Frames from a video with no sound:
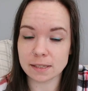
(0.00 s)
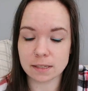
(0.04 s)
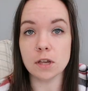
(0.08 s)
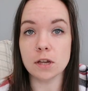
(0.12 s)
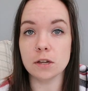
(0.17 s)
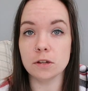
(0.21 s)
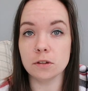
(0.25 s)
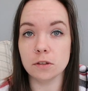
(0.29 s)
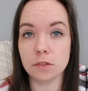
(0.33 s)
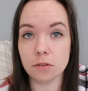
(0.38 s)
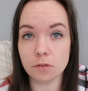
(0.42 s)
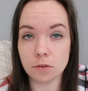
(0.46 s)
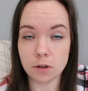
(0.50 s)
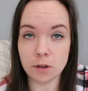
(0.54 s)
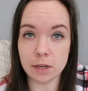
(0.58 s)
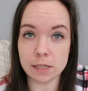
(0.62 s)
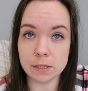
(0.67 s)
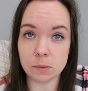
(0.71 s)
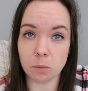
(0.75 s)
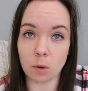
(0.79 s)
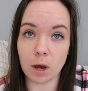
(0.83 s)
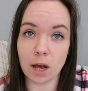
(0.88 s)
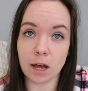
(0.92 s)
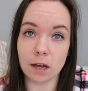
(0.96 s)
So through
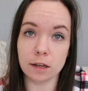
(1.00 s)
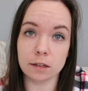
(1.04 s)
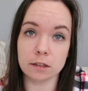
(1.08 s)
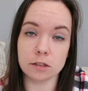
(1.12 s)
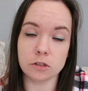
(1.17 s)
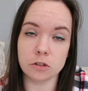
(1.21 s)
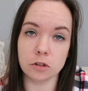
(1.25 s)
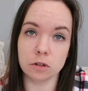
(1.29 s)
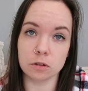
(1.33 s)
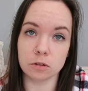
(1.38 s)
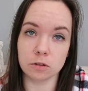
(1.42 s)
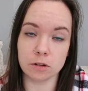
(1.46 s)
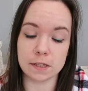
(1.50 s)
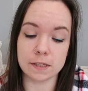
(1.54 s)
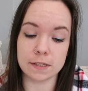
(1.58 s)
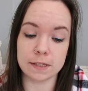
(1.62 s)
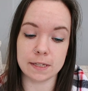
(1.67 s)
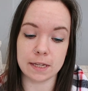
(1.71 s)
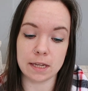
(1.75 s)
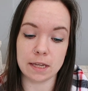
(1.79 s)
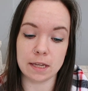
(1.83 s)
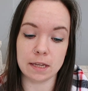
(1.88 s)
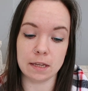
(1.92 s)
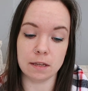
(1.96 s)
his work, John
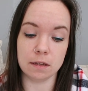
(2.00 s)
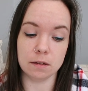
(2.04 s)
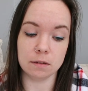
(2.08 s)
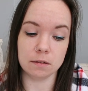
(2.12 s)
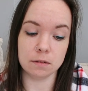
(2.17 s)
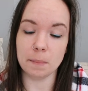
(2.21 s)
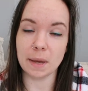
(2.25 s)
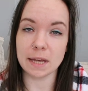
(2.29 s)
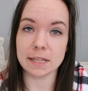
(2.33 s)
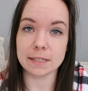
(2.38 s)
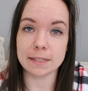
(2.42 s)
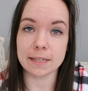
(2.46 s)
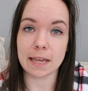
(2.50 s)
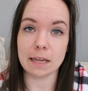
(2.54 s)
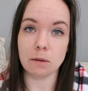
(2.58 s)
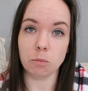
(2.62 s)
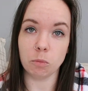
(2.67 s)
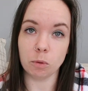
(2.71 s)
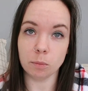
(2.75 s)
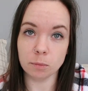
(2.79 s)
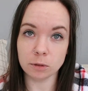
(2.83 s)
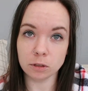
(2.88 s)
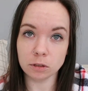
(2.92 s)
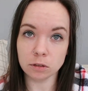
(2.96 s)
Christie met a
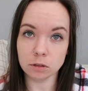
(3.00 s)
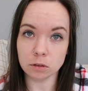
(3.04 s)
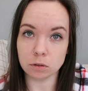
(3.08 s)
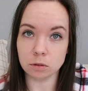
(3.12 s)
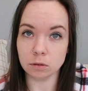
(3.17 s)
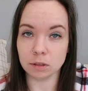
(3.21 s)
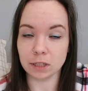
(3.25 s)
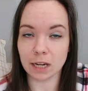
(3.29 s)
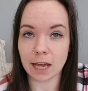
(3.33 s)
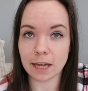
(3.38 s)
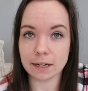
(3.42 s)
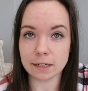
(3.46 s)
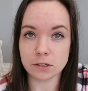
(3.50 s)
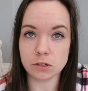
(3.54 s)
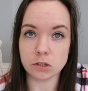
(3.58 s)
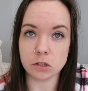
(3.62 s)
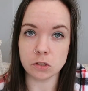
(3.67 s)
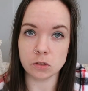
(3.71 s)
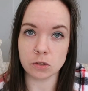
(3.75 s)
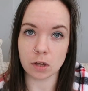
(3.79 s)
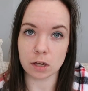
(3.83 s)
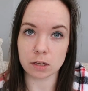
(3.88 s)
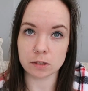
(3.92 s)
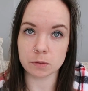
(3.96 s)
woman called Gladys,
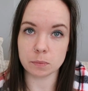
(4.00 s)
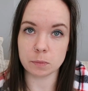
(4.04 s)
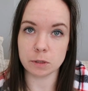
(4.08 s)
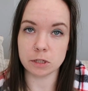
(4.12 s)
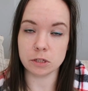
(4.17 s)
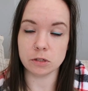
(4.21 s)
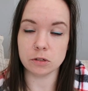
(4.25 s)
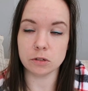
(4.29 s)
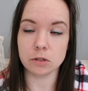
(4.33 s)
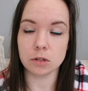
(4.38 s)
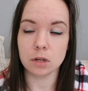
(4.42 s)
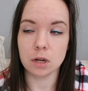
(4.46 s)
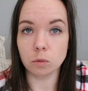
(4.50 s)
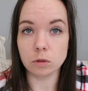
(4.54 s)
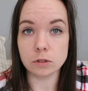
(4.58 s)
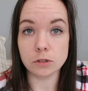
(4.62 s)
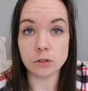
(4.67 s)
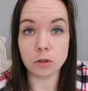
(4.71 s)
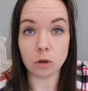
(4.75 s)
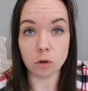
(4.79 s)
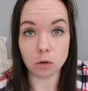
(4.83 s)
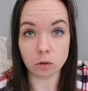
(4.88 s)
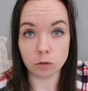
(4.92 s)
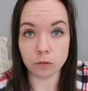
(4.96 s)
whose husband
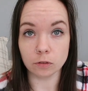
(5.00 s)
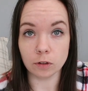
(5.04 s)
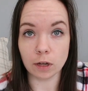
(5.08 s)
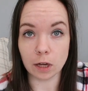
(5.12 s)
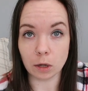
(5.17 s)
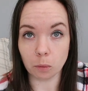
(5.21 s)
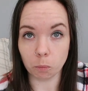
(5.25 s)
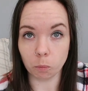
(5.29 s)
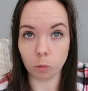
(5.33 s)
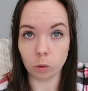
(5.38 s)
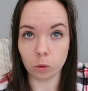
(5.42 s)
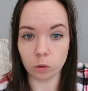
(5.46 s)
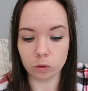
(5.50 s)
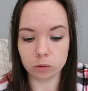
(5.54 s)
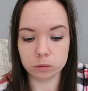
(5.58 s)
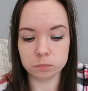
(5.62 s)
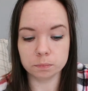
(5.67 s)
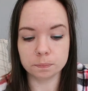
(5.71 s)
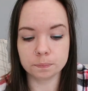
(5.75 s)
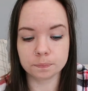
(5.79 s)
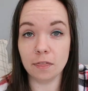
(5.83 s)
was off at war.